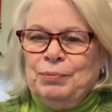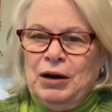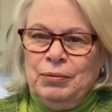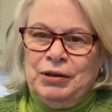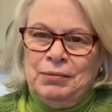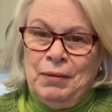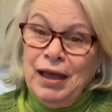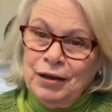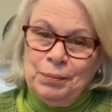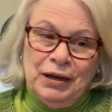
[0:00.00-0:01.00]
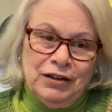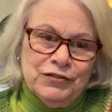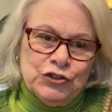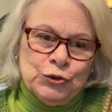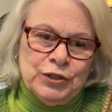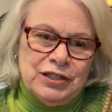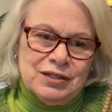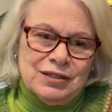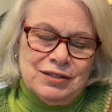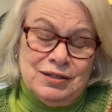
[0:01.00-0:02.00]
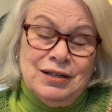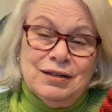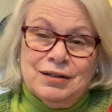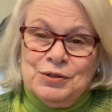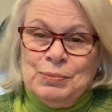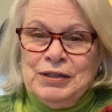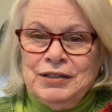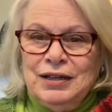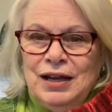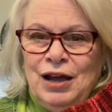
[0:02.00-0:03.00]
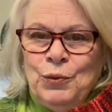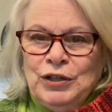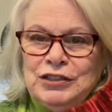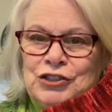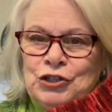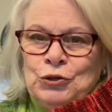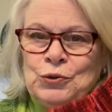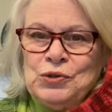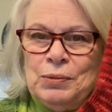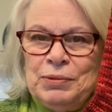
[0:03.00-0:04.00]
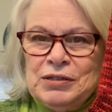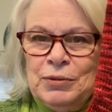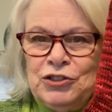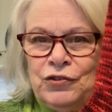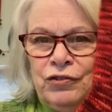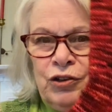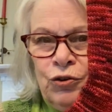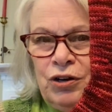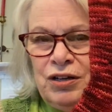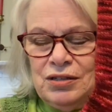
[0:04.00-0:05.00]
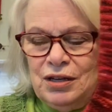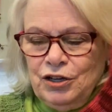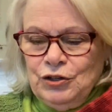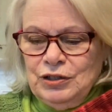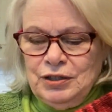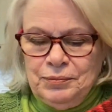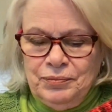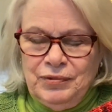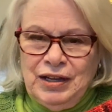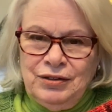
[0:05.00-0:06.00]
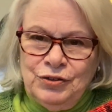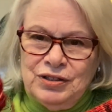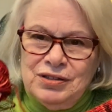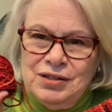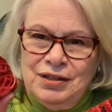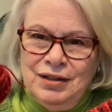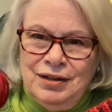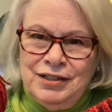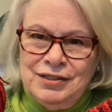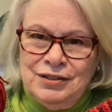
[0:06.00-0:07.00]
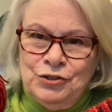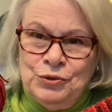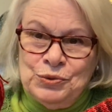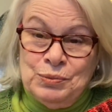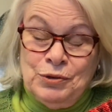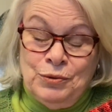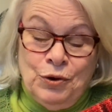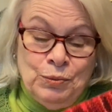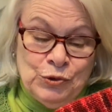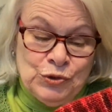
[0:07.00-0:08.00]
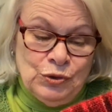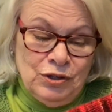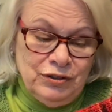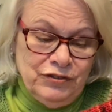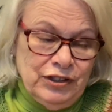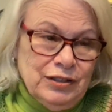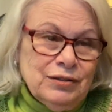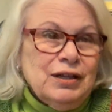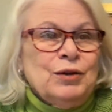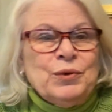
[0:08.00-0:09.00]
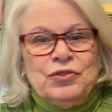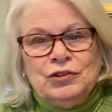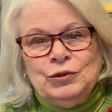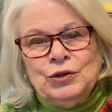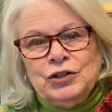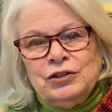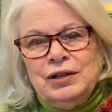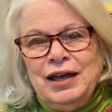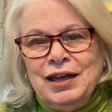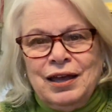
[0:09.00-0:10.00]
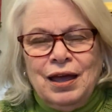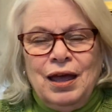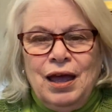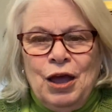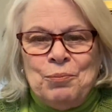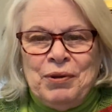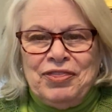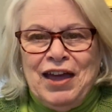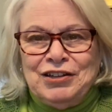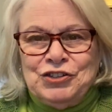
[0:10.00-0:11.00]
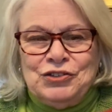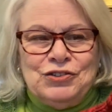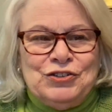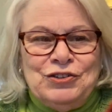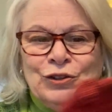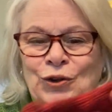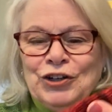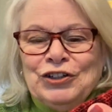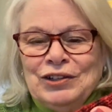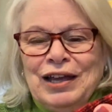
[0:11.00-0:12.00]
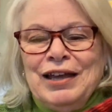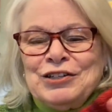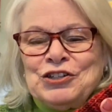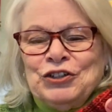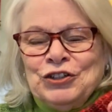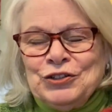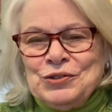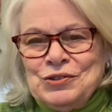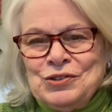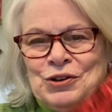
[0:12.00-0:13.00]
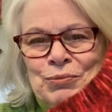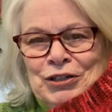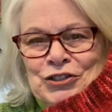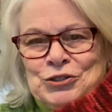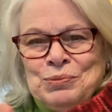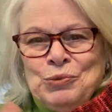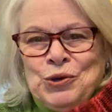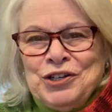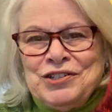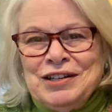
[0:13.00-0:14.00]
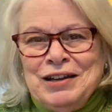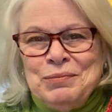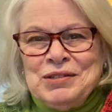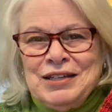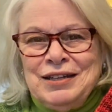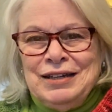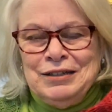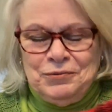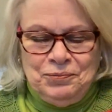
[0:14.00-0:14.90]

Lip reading: probably to make a pair of shorty socks, but wanted to use up as much of the yarn as I could. And you can see that I did use almost all of it with the longer leg, but that longer leg took so much more time to knit.